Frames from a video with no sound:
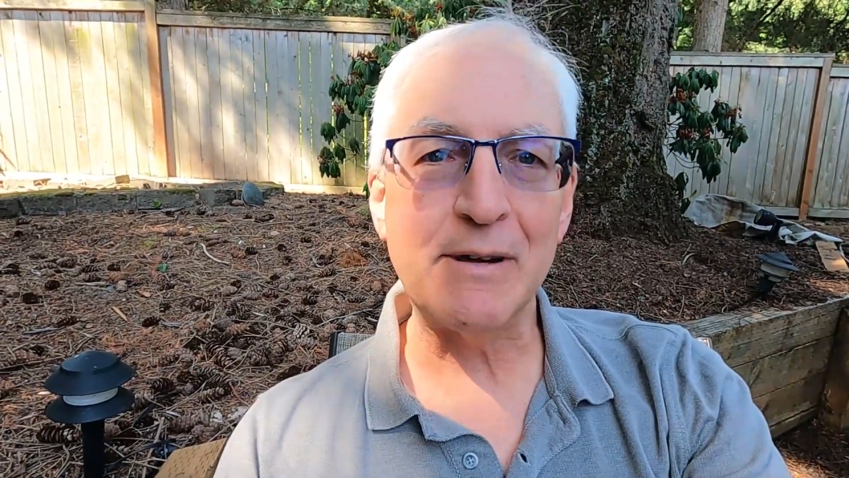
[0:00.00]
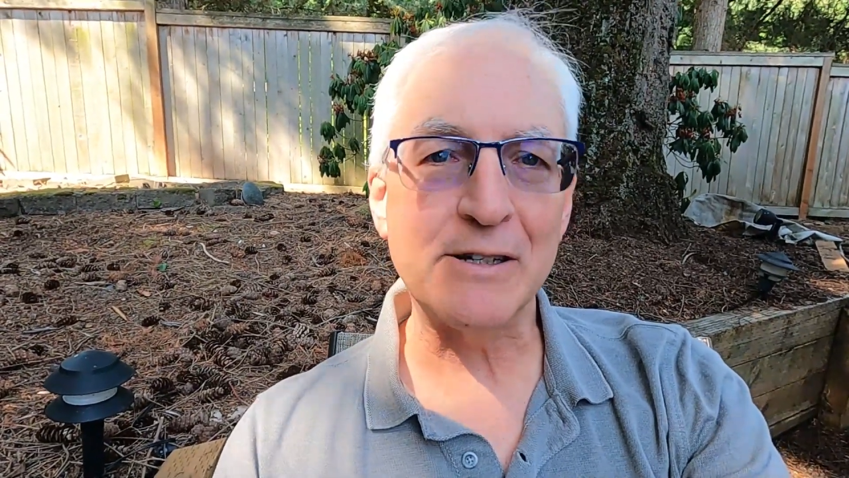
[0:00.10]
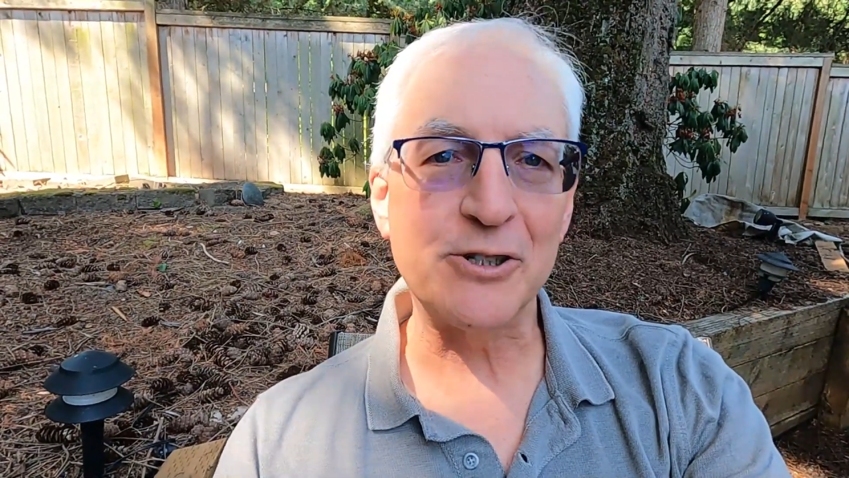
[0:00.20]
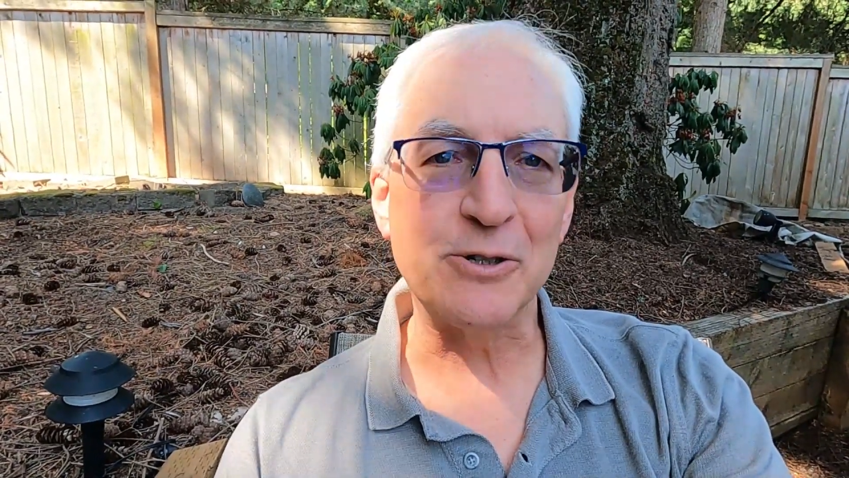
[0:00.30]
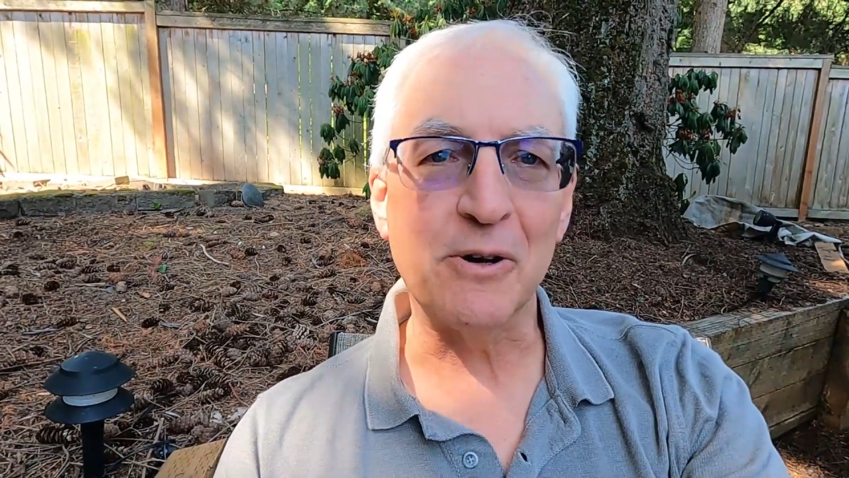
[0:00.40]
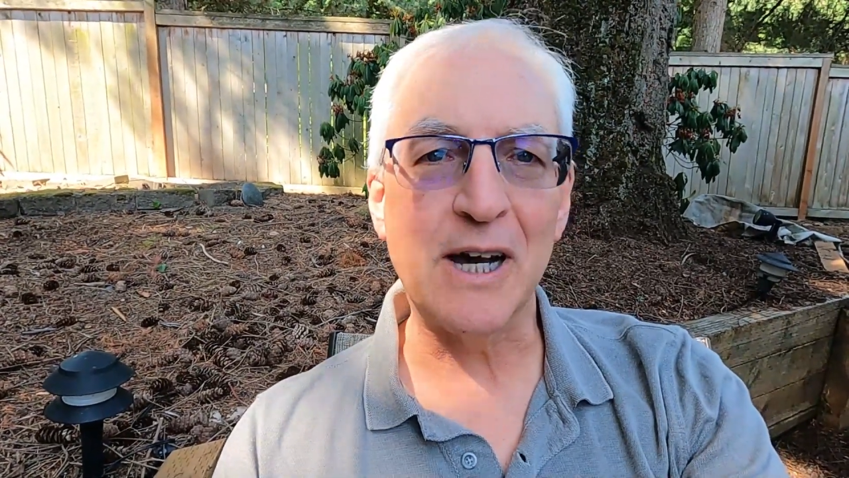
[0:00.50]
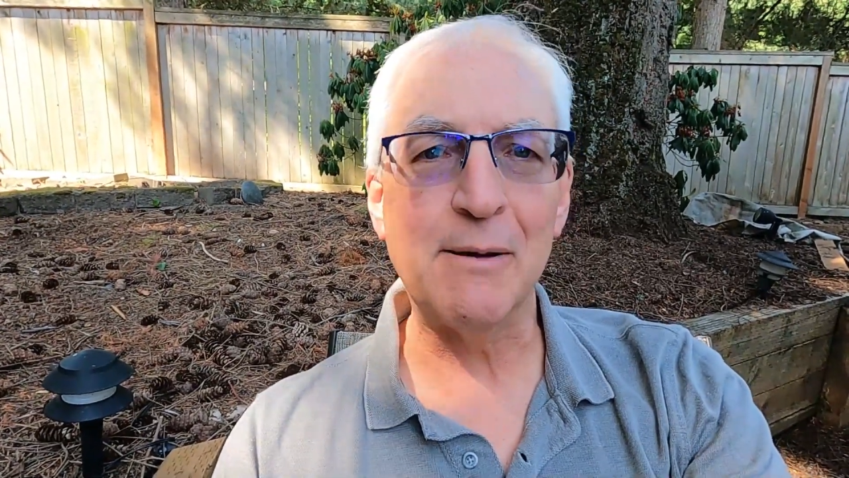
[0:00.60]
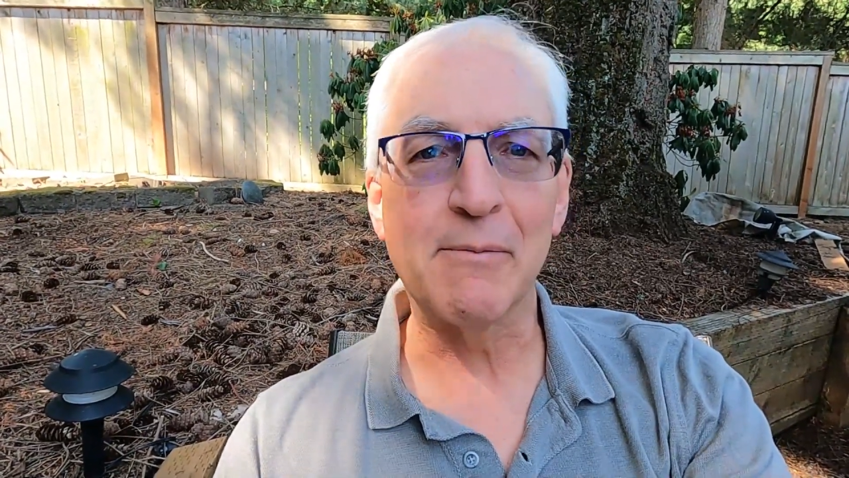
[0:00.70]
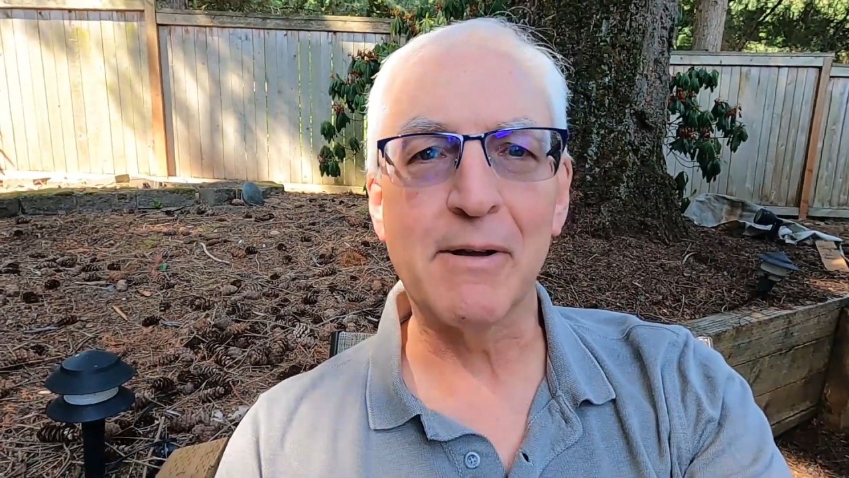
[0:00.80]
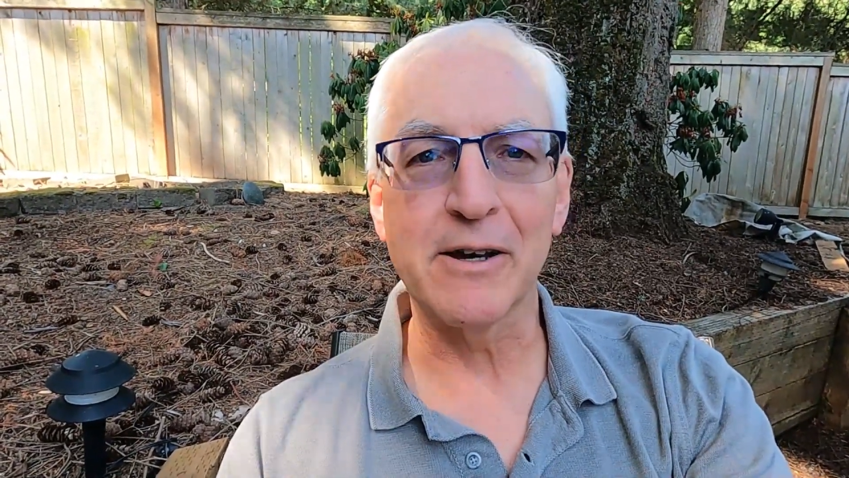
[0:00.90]
not sure
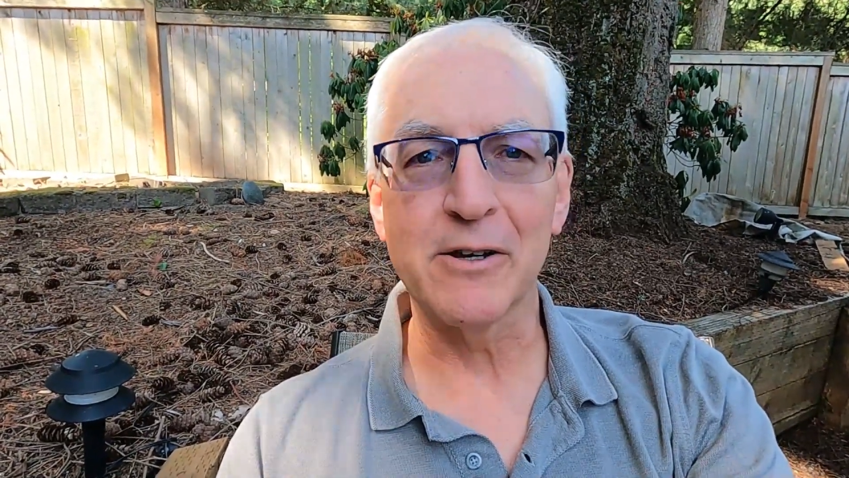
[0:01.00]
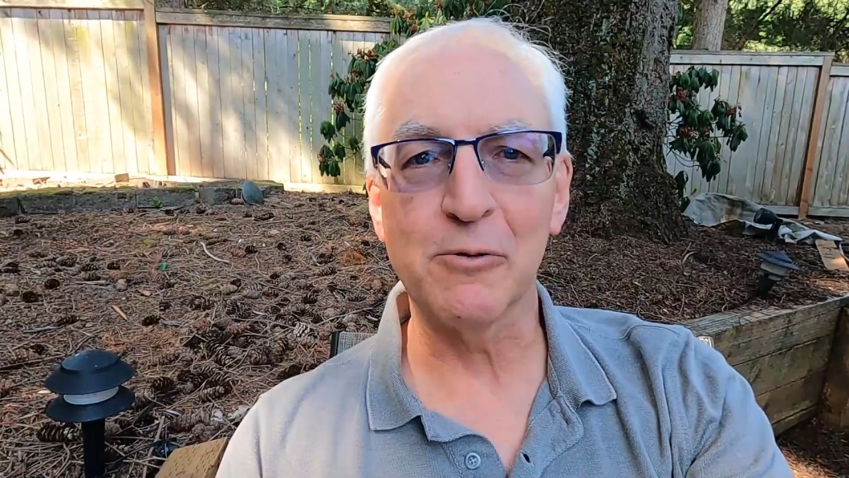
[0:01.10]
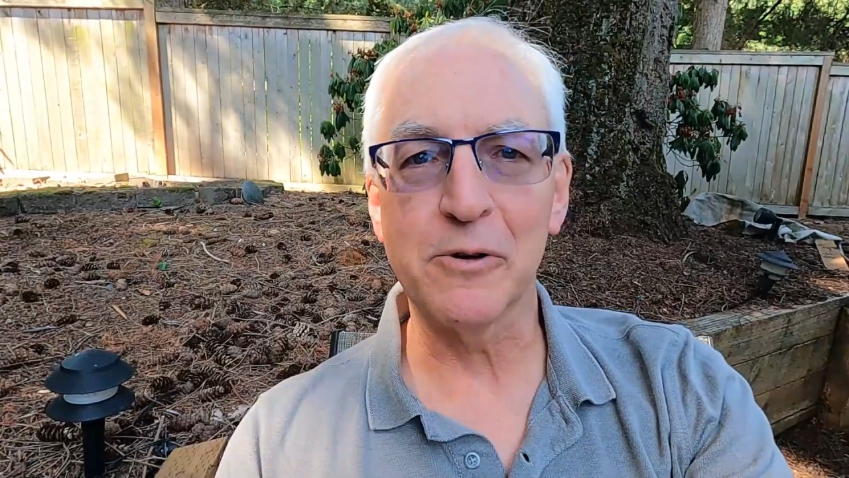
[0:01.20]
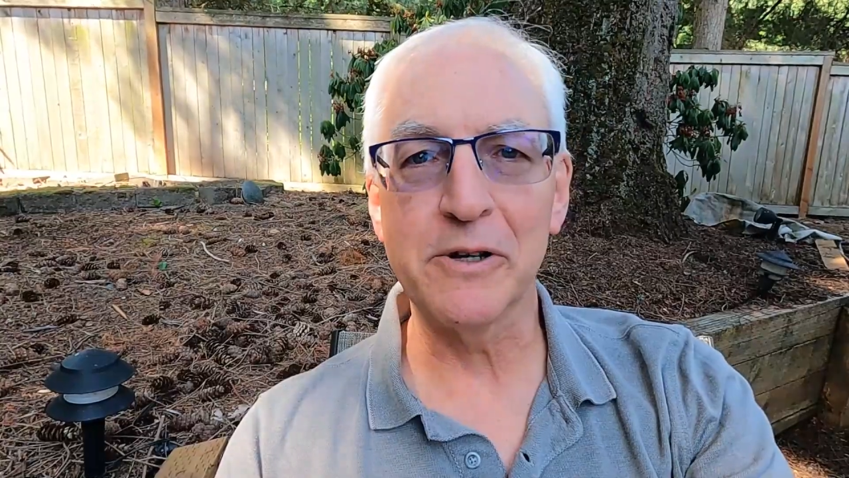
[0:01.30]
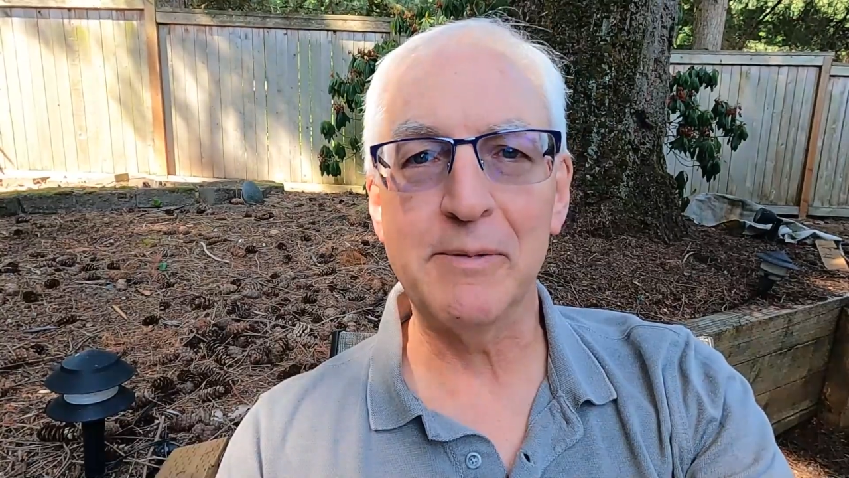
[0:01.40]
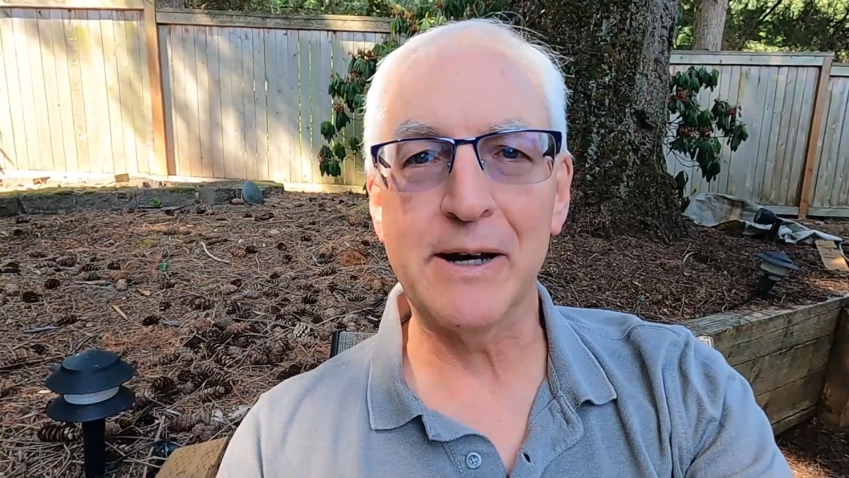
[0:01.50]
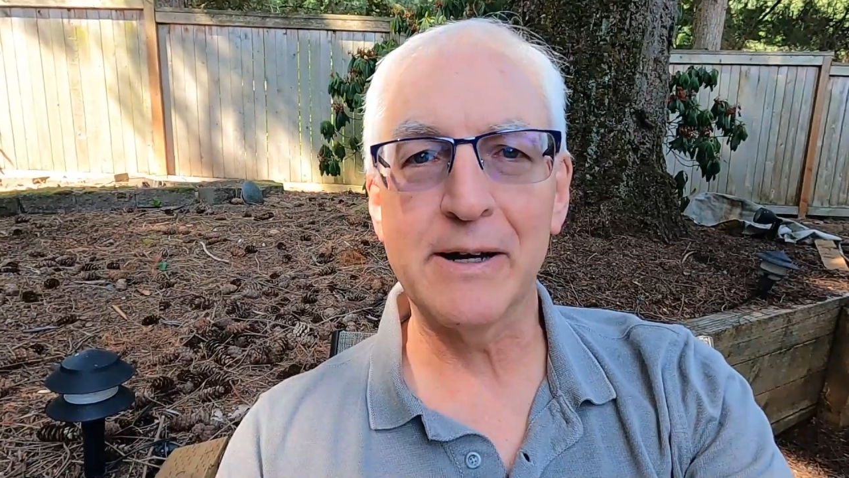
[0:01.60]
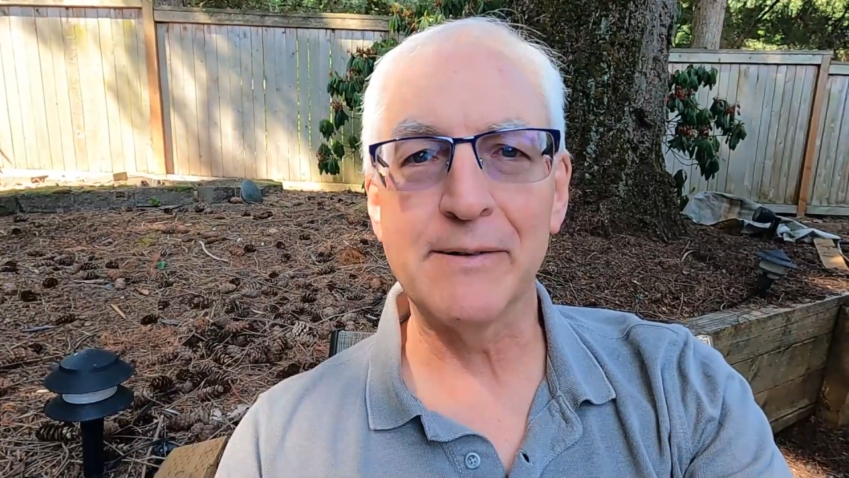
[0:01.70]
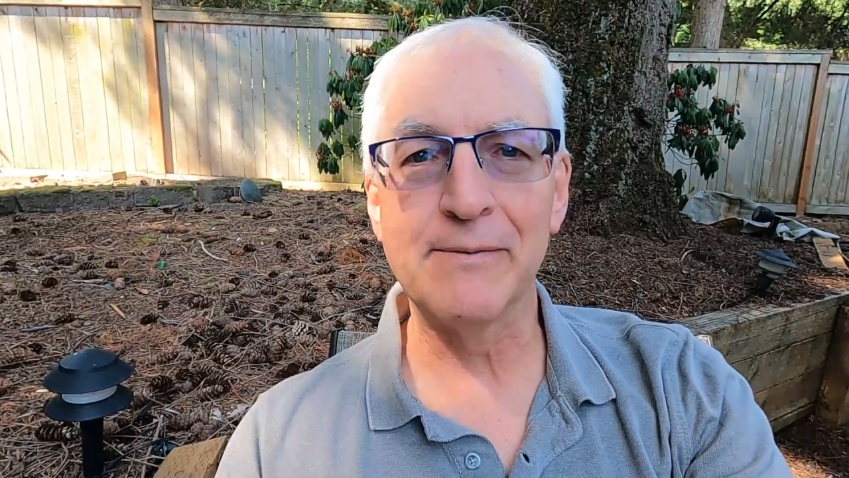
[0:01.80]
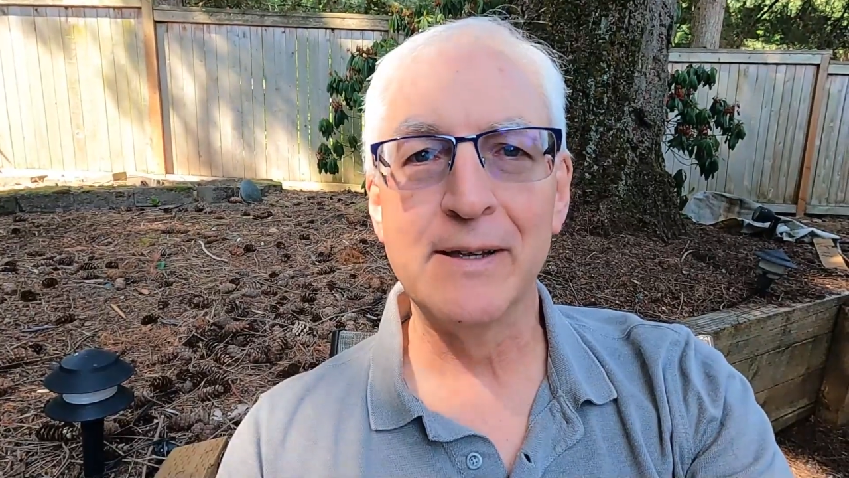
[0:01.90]
why, but I'm not going to worry
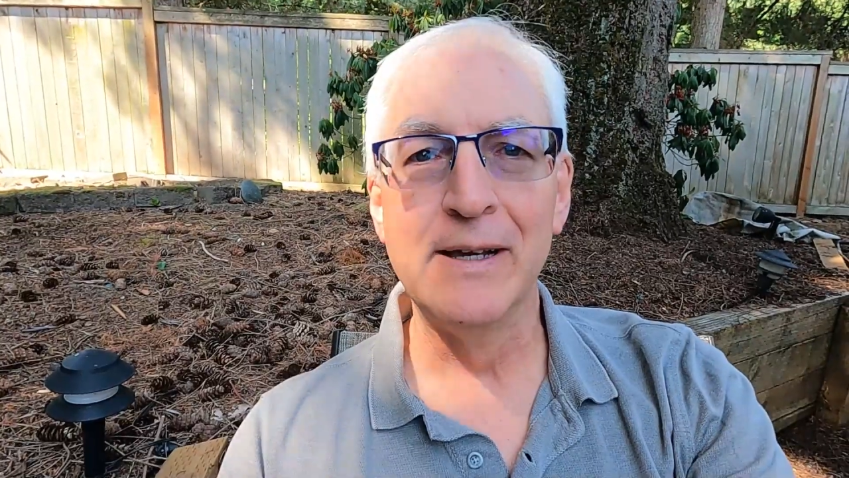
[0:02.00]
about it.